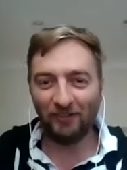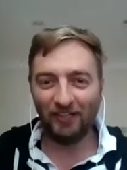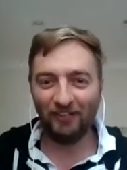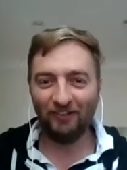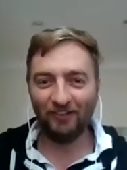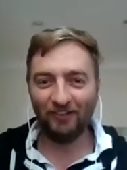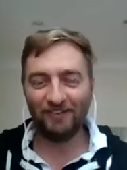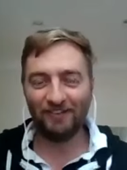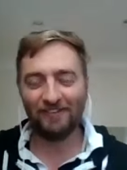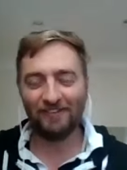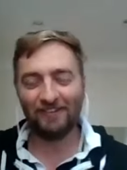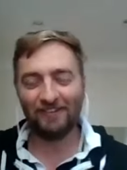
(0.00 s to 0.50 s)
we
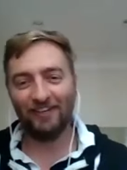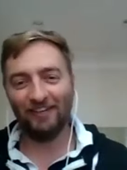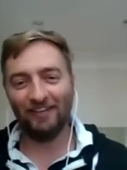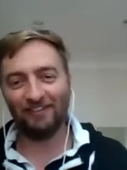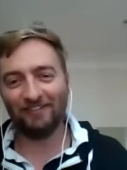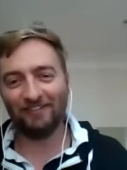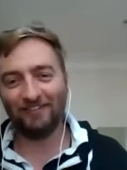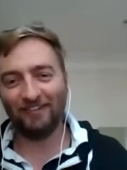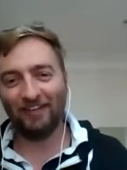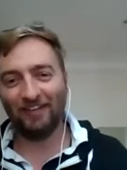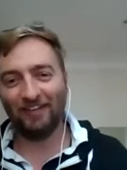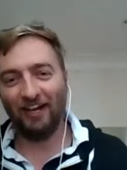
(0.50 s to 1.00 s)
learned this
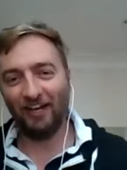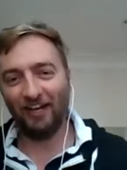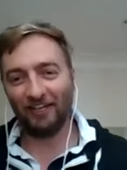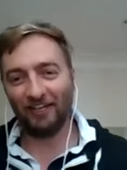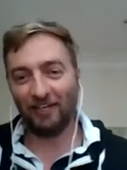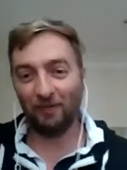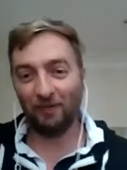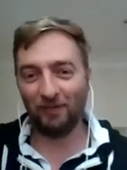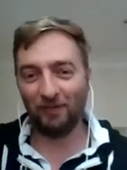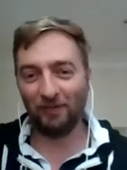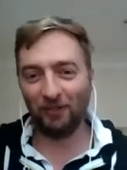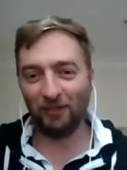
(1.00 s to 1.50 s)
a
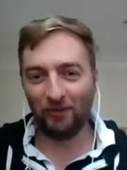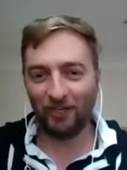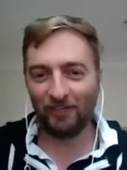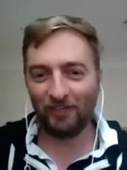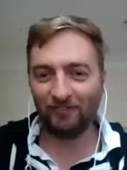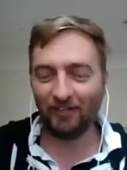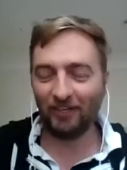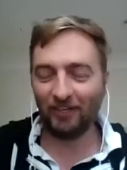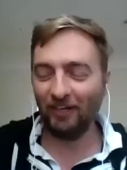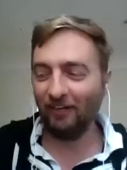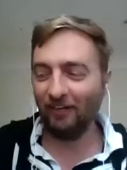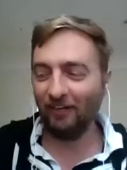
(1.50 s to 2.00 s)
couple of
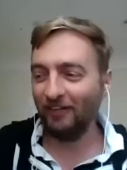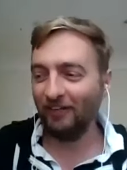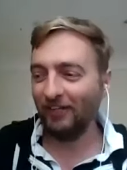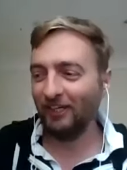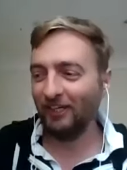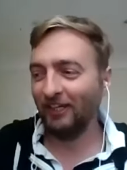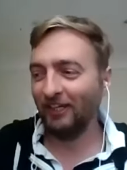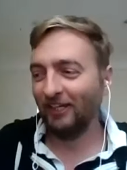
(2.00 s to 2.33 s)
weeks ago.